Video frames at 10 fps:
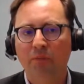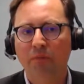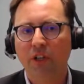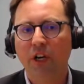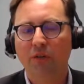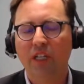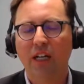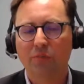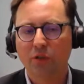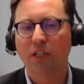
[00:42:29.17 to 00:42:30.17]
It's
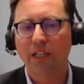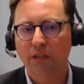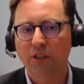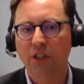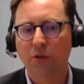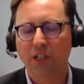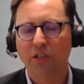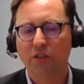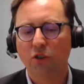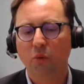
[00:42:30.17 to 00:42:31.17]
absolutely
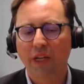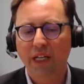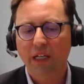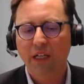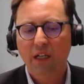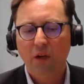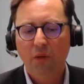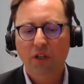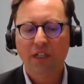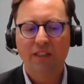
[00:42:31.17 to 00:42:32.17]
critical. So we
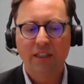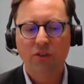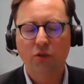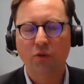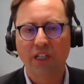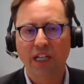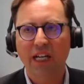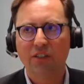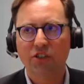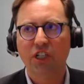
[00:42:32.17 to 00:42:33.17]
look at things through an
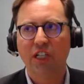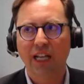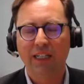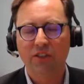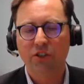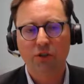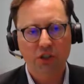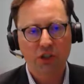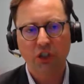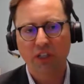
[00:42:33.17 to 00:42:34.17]
ESG lens to
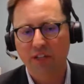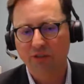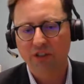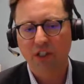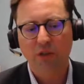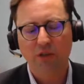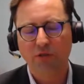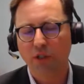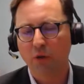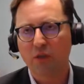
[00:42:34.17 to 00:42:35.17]
ensure that, for example, if
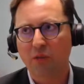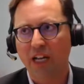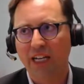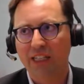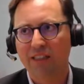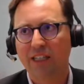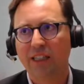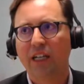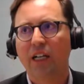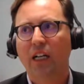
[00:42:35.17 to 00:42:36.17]
you're going to buy an asset,
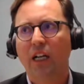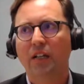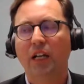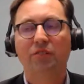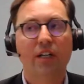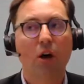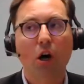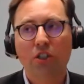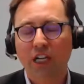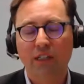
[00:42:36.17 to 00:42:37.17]
if there are
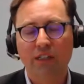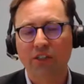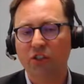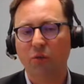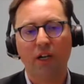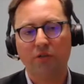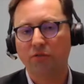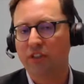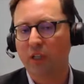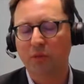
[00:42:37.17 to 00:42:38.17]
challenges around, for
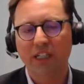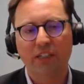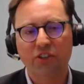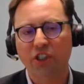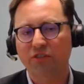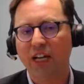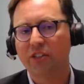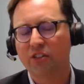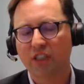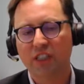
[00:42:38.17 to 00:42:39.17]
example, ESG
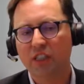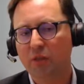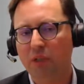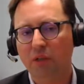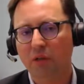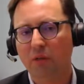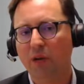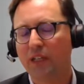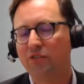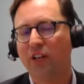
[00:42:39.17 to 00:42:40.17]
factors that need to be
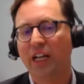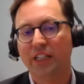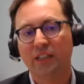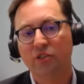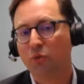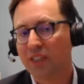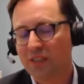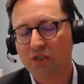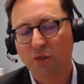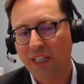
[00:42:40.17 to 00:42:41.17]
rectified and there's
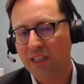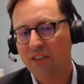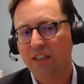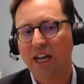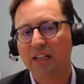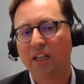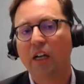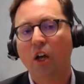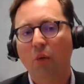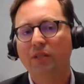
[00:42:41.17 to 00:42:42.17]
risks related to that,
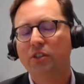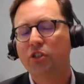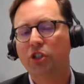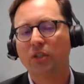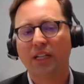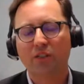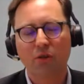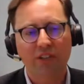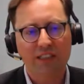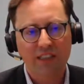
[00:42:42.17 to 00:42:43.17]
we have to ensure that's
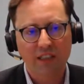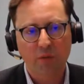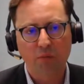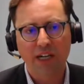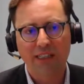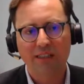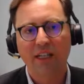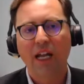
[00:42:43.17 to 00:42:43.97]
reflected in the price.